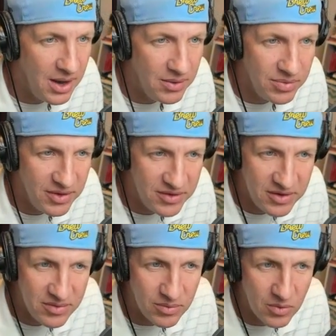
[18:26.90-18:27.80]
This
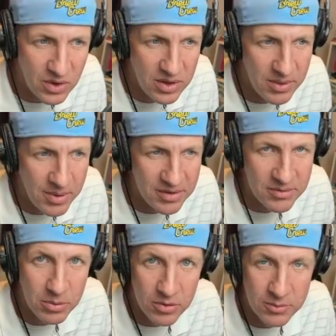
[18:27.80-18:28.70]
is one of the best
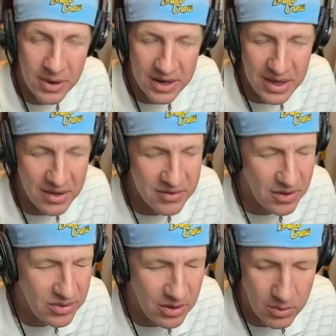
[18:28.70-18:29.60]
Brewers podcasts
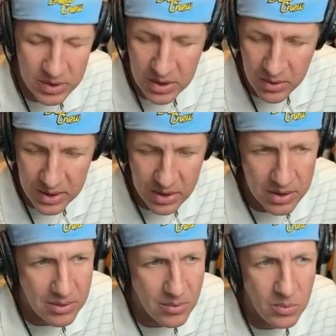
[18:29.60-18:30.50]
out there. We know it.
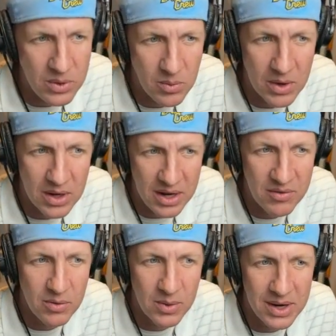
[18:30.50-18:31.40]
We want
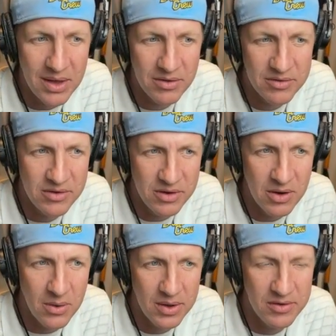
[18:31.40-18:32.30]
everyone else to
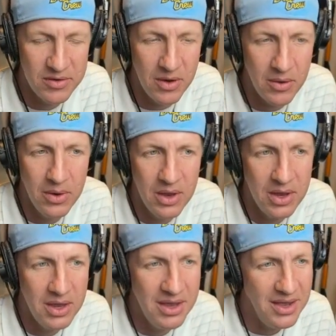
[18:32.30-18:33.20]
know it. So
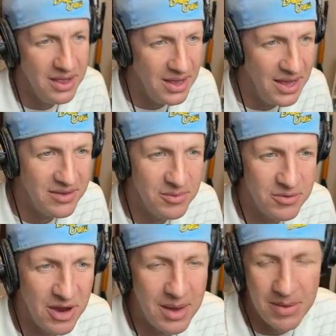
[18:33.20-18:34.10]
like,
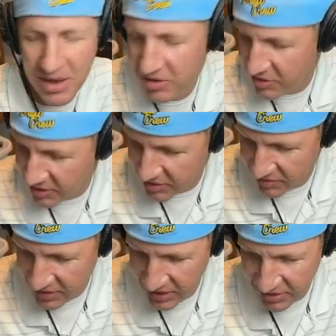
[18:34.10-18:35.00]
subscribe, and share the
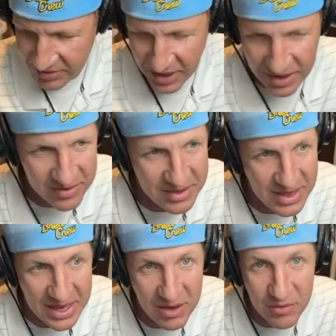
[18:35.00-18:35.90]
videos, guys.
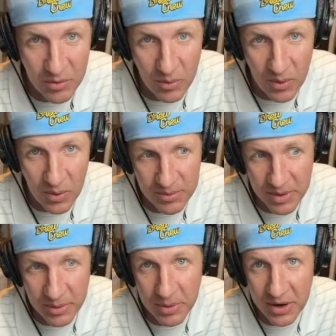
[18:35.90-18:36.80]
Thank you for watching the
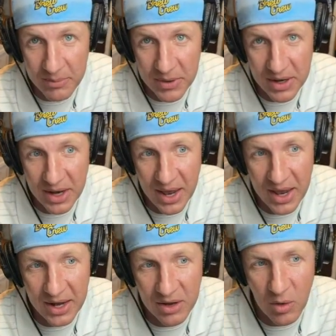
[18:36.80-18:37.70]
Miller Park Minute,
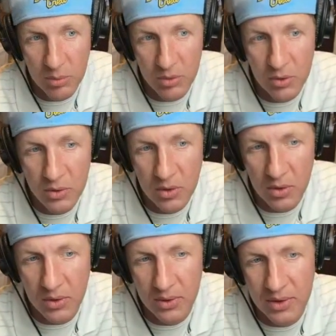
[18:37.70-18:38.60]
and go Brew
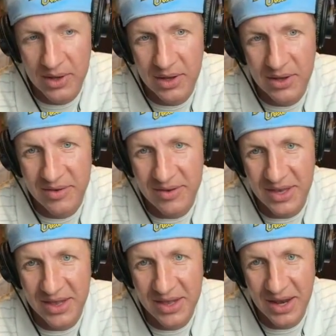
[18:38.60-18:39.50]
Crew. See you
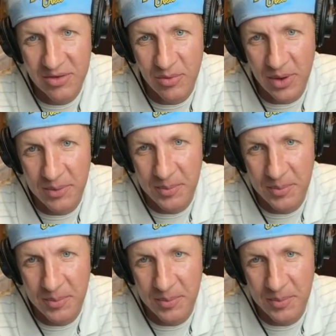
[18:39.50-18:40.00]
in the next one.